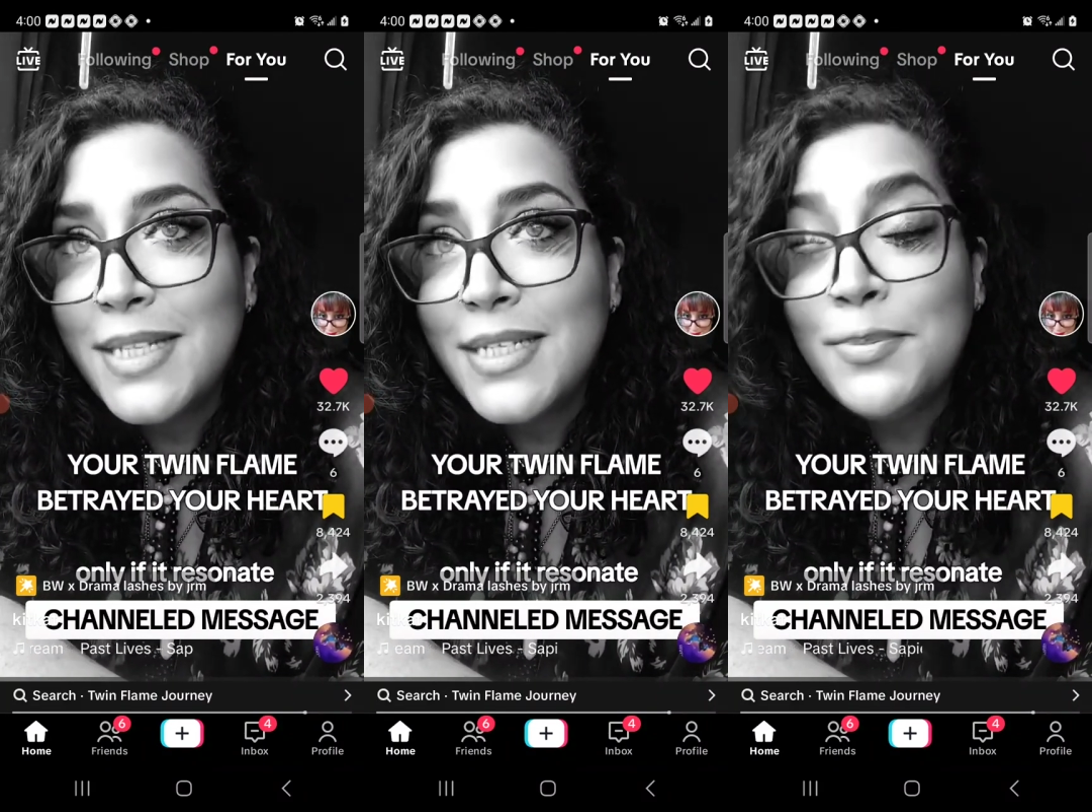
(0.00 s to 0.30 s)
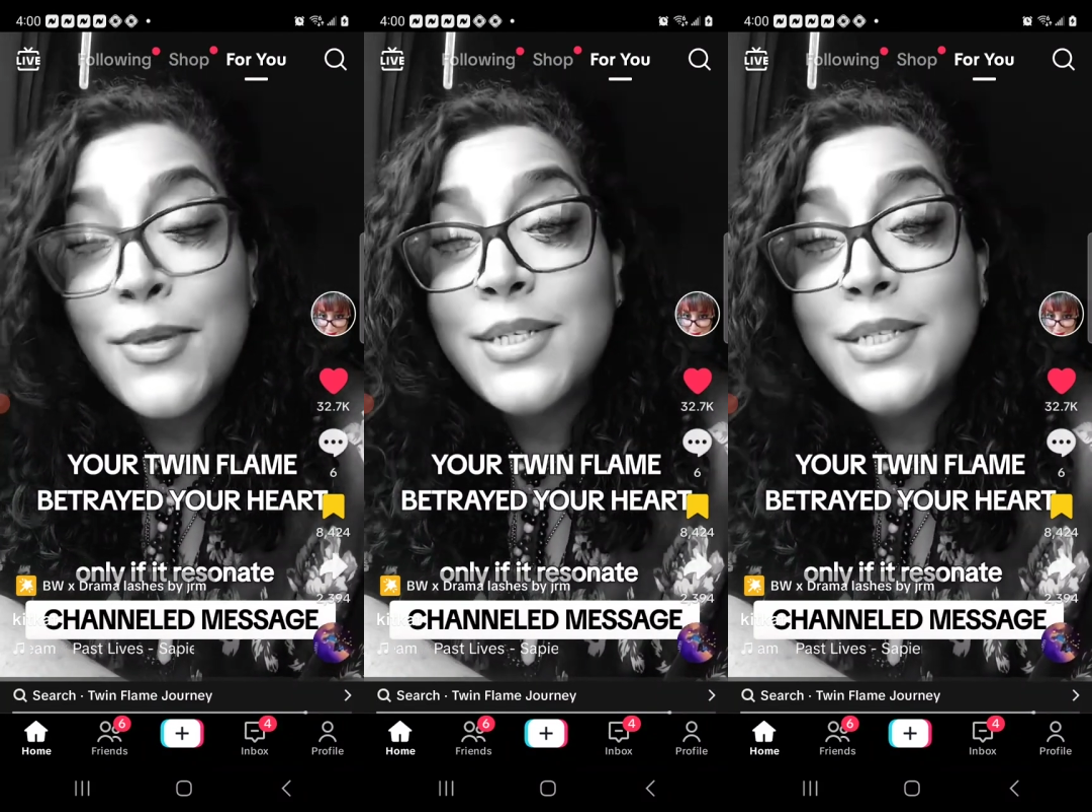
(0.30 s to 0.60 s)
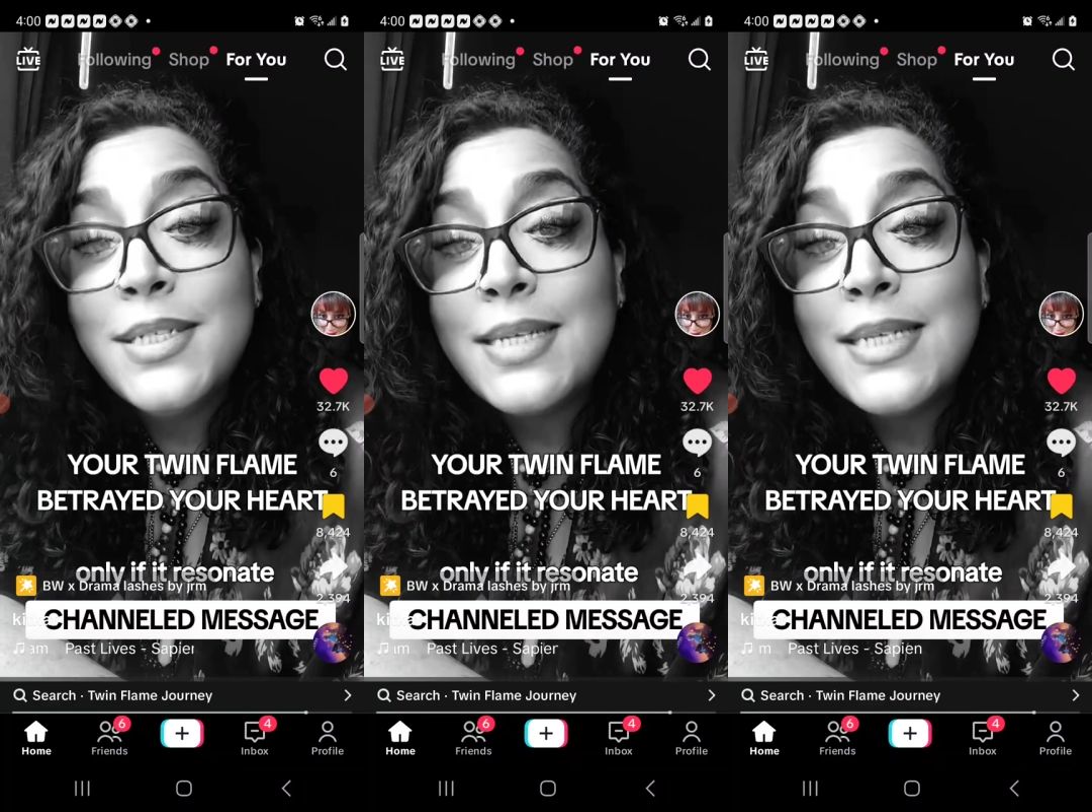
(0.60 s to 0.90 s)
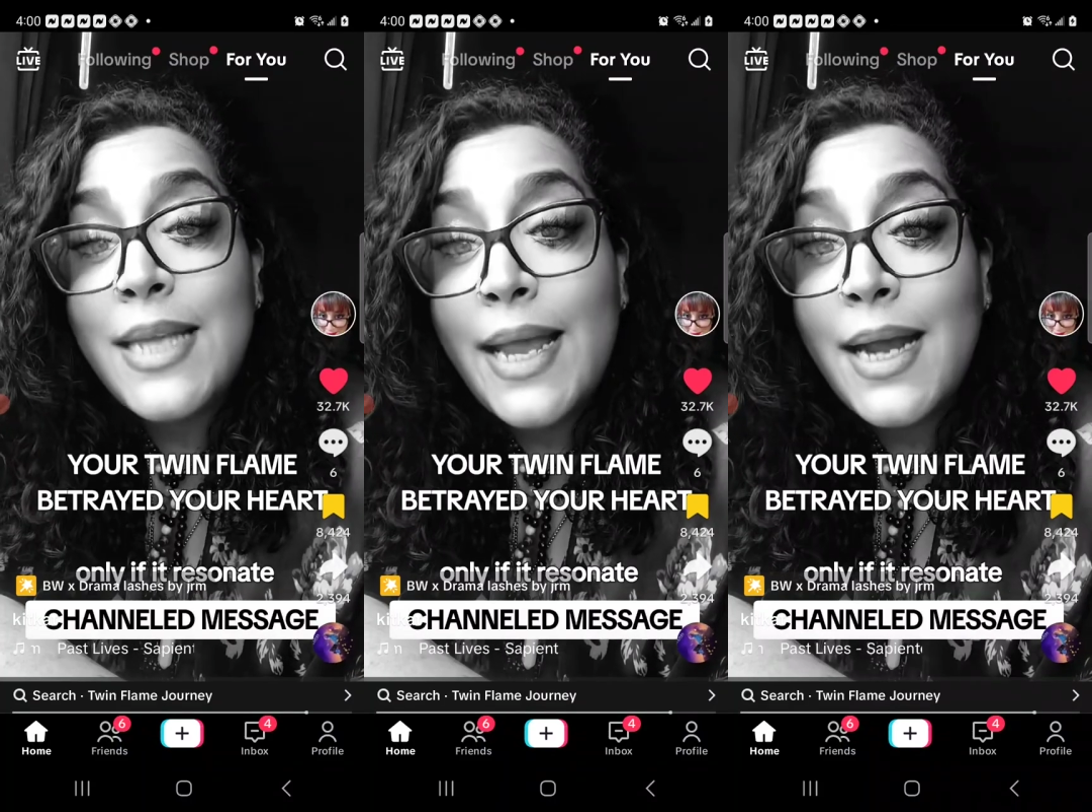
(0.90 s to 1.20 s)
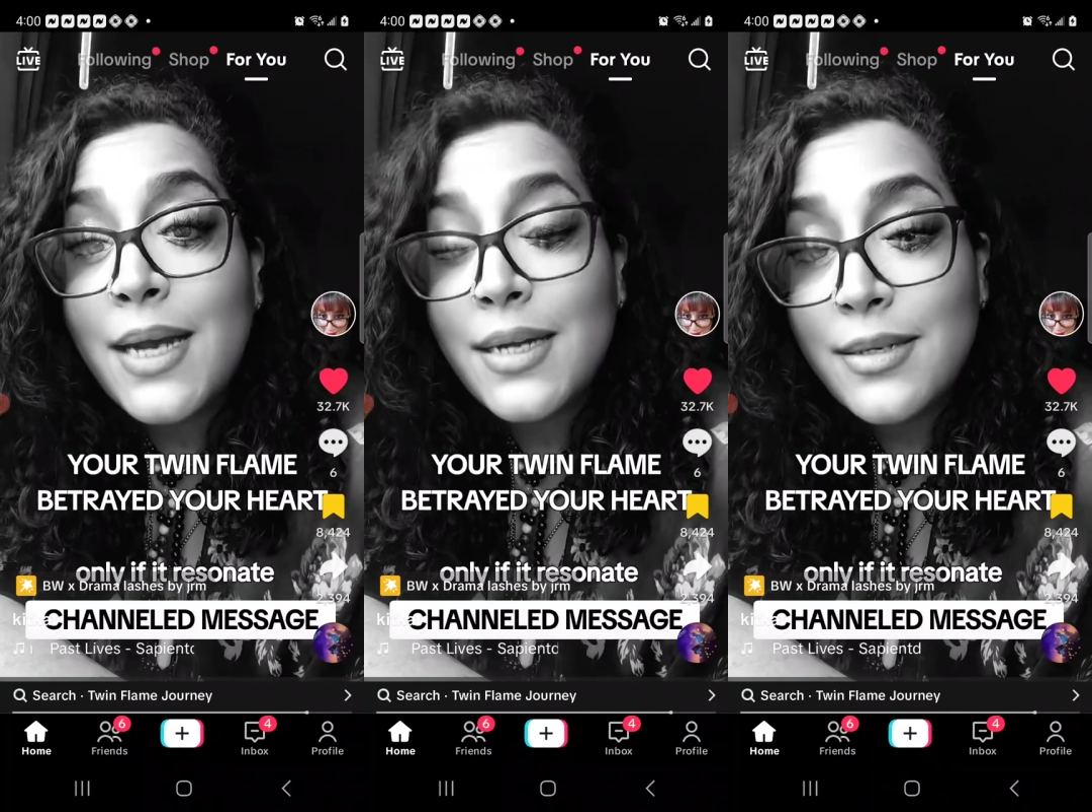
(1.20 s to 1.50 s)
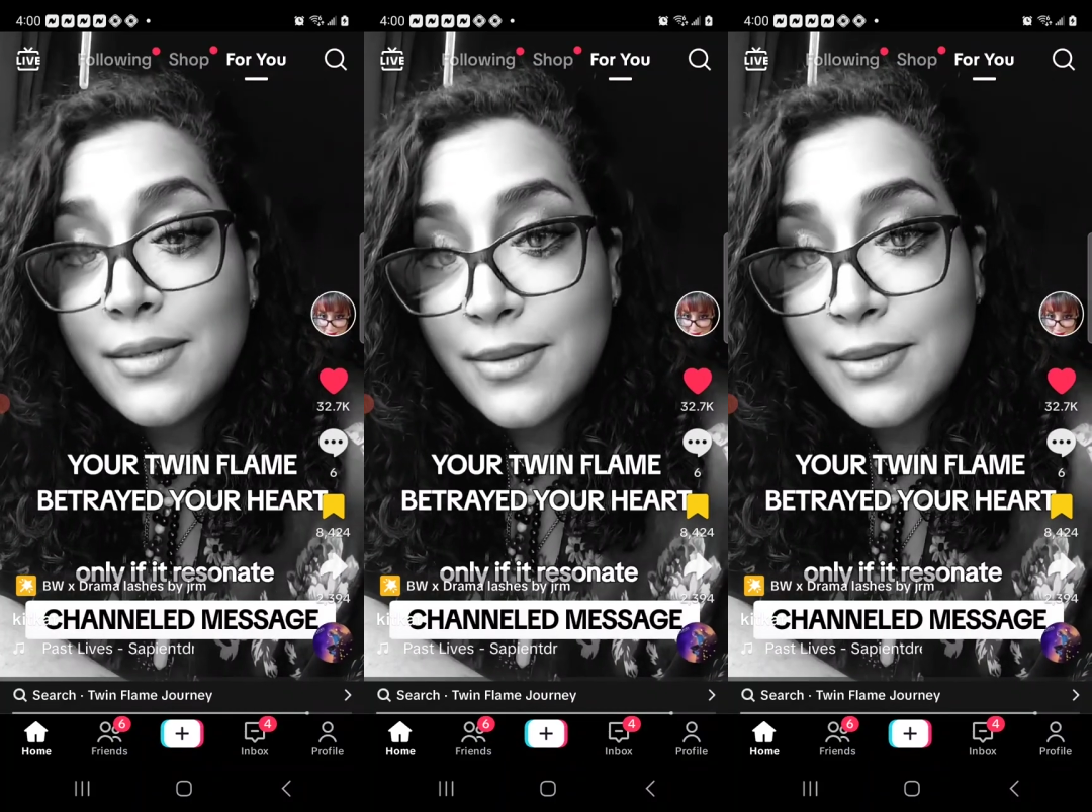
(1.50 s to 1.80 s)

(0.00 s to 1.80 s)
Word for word: that this person doesn't care,